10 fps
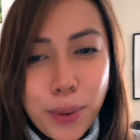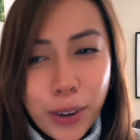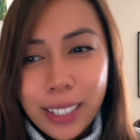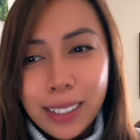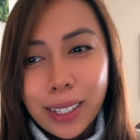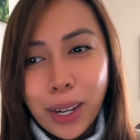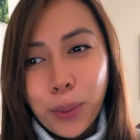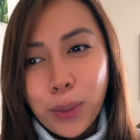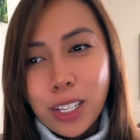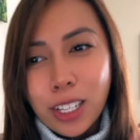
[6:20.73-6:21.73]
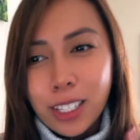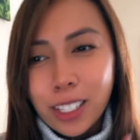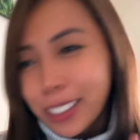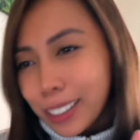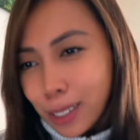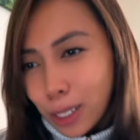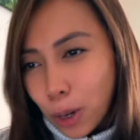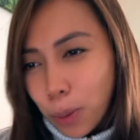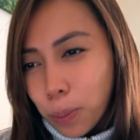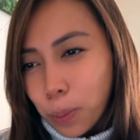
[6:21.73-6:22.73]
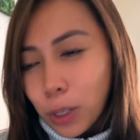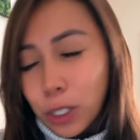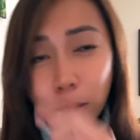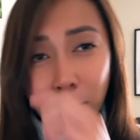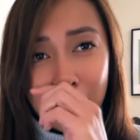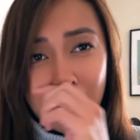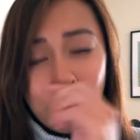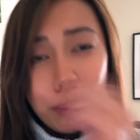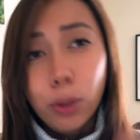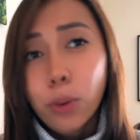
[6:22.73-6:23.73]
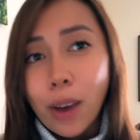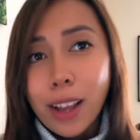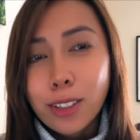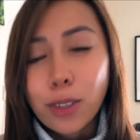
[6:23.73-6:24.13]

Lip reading: point there was a certain slope, which was a blue one.